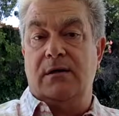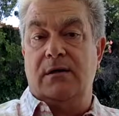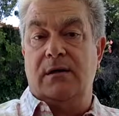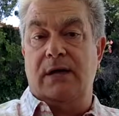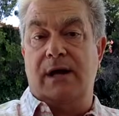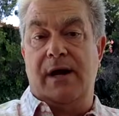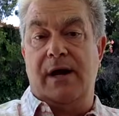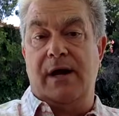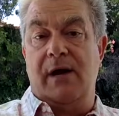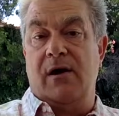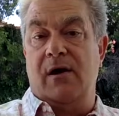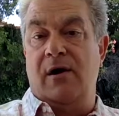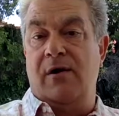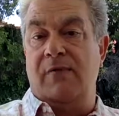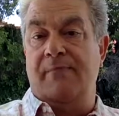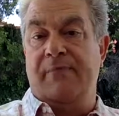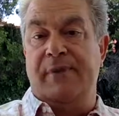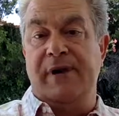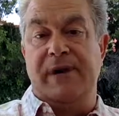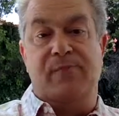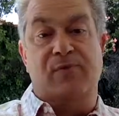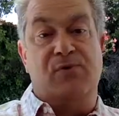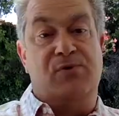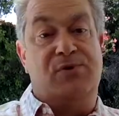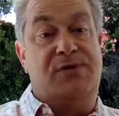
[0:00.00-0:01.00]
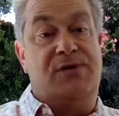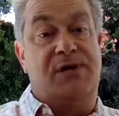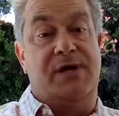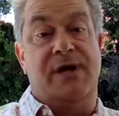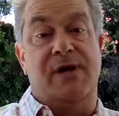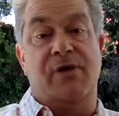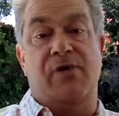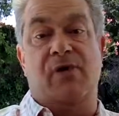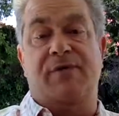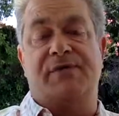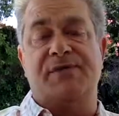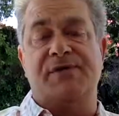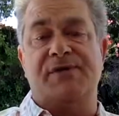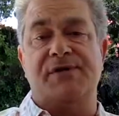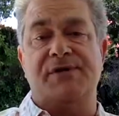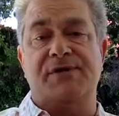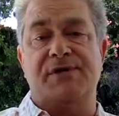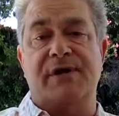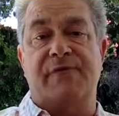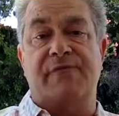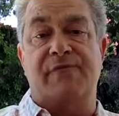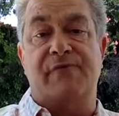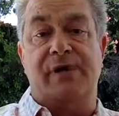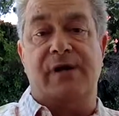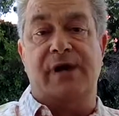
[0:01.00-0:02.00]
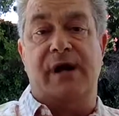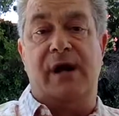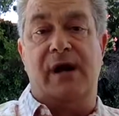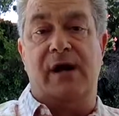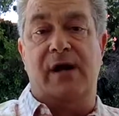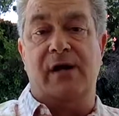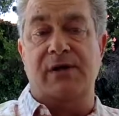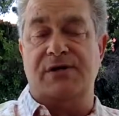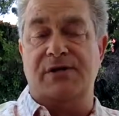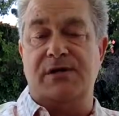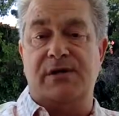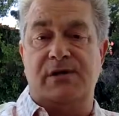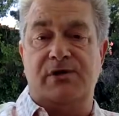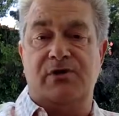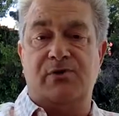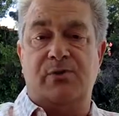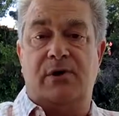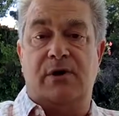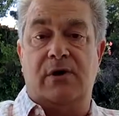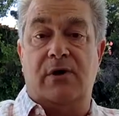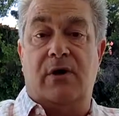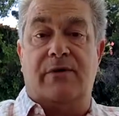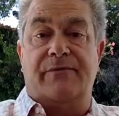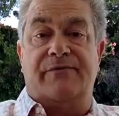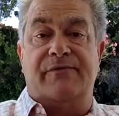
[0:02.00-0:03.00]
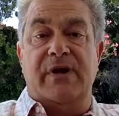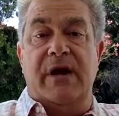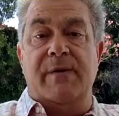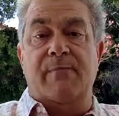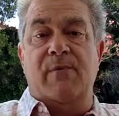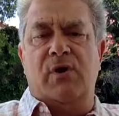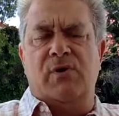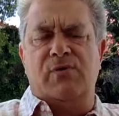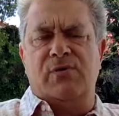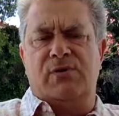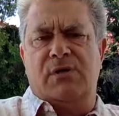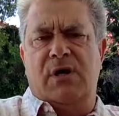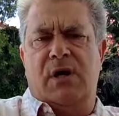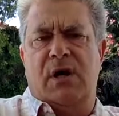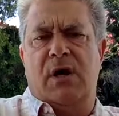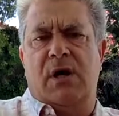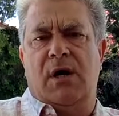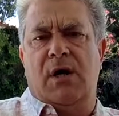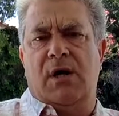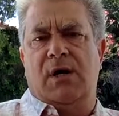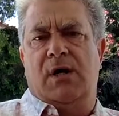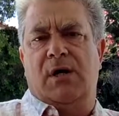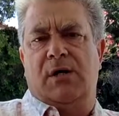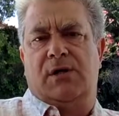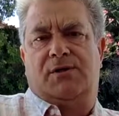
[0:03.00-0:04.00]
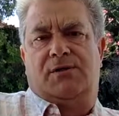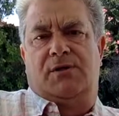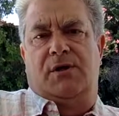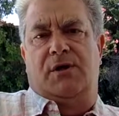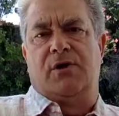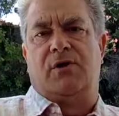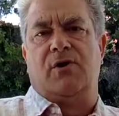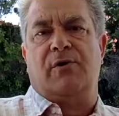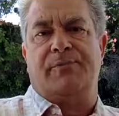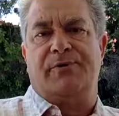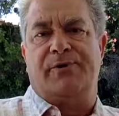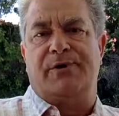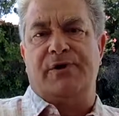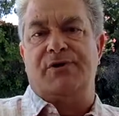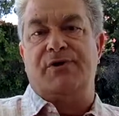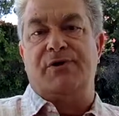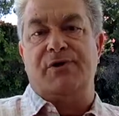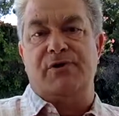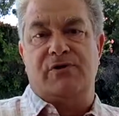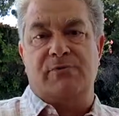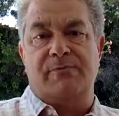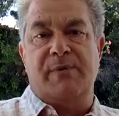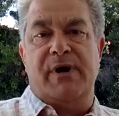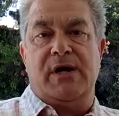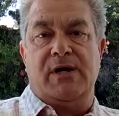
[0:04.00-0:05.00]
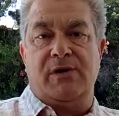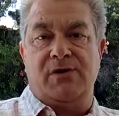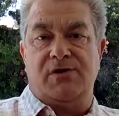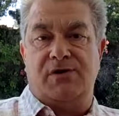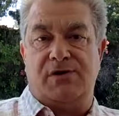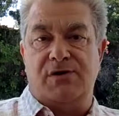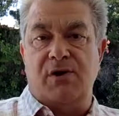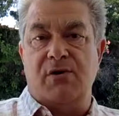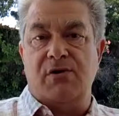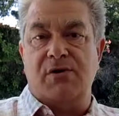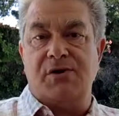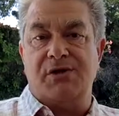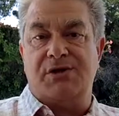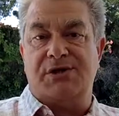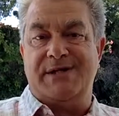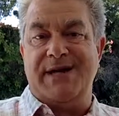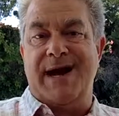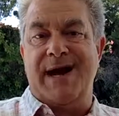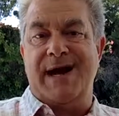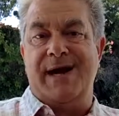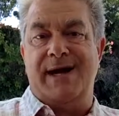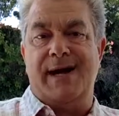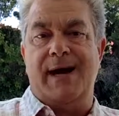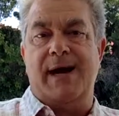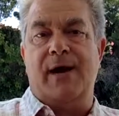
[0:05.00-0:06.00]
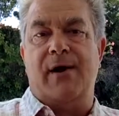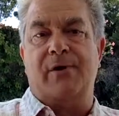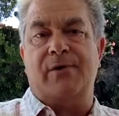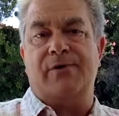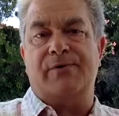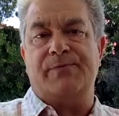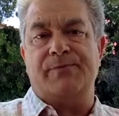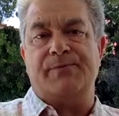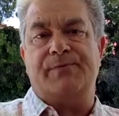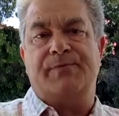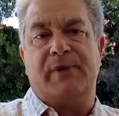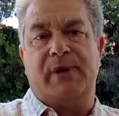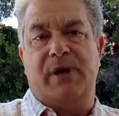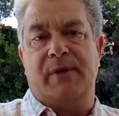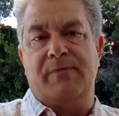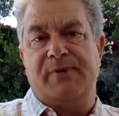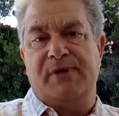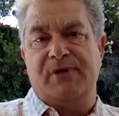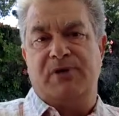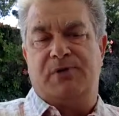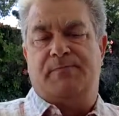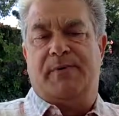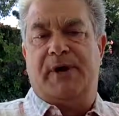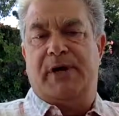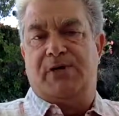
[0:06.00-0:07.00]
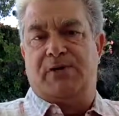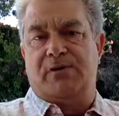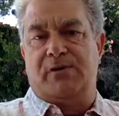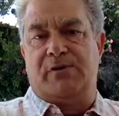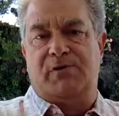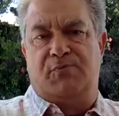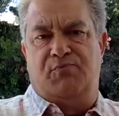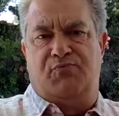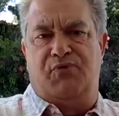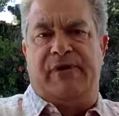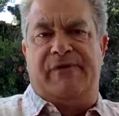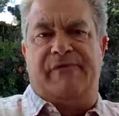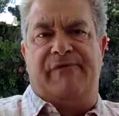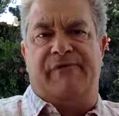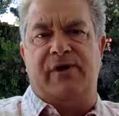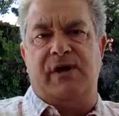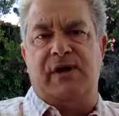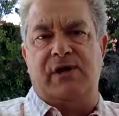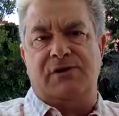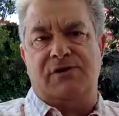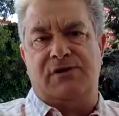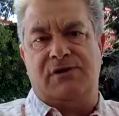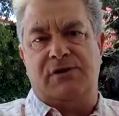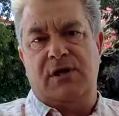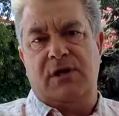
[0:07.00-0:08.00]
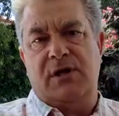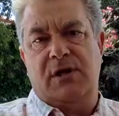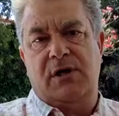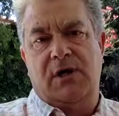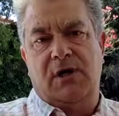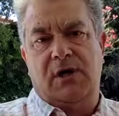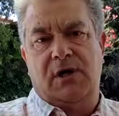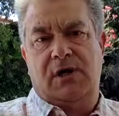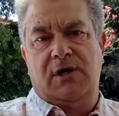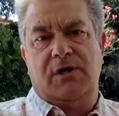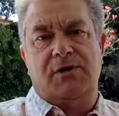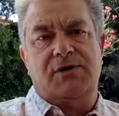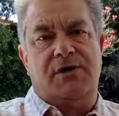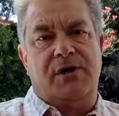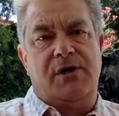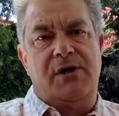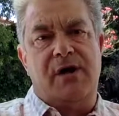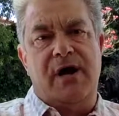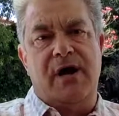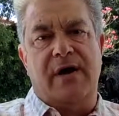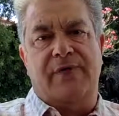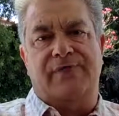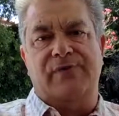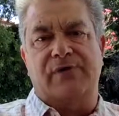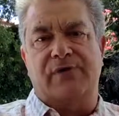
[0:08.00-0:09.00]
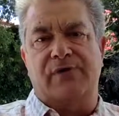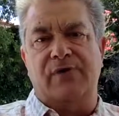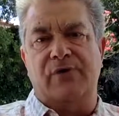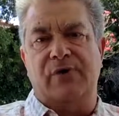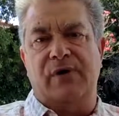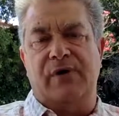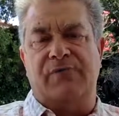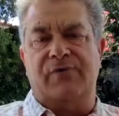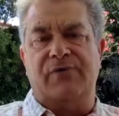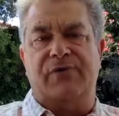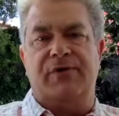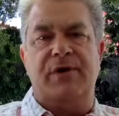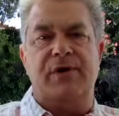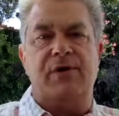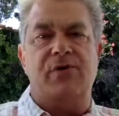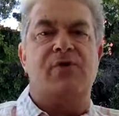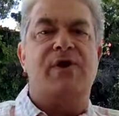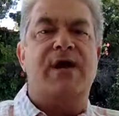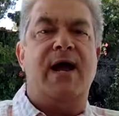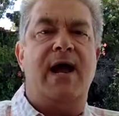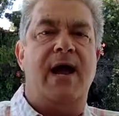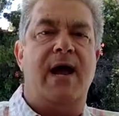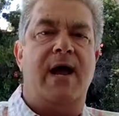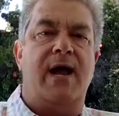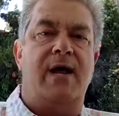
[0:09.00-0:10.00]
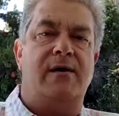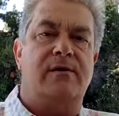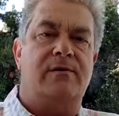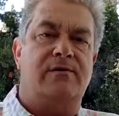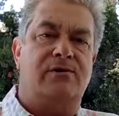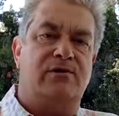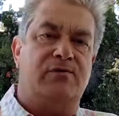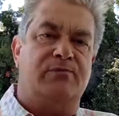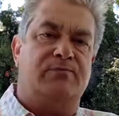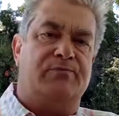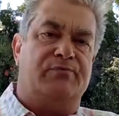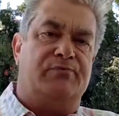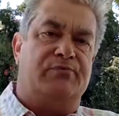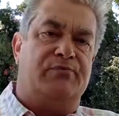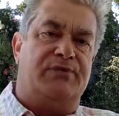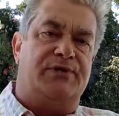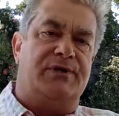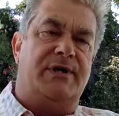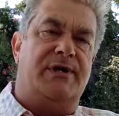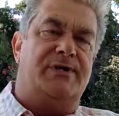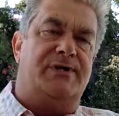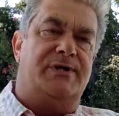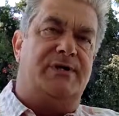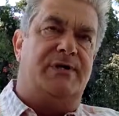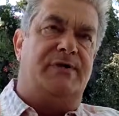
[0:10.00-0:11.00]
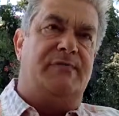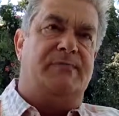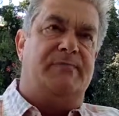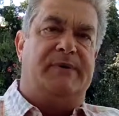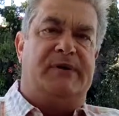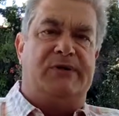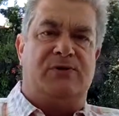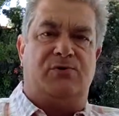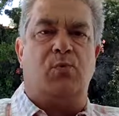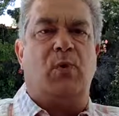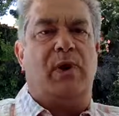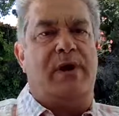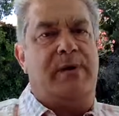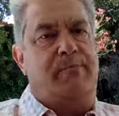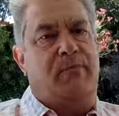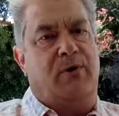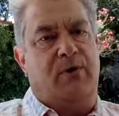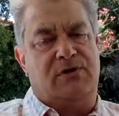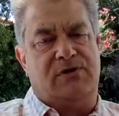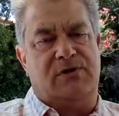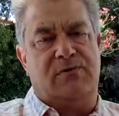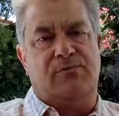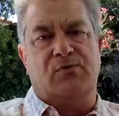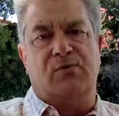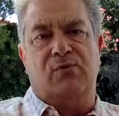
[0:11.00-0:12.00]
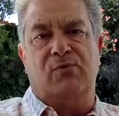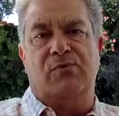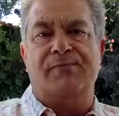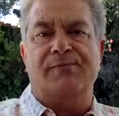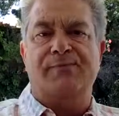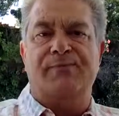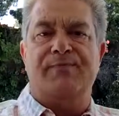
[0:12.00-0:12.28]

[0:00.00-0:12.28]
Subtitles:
A&R people sit in their offices every day listening to a lot of demos, so the competition to make your song stand out and be special is pretty fierce, so you have to do everything you can to present it the best way possible.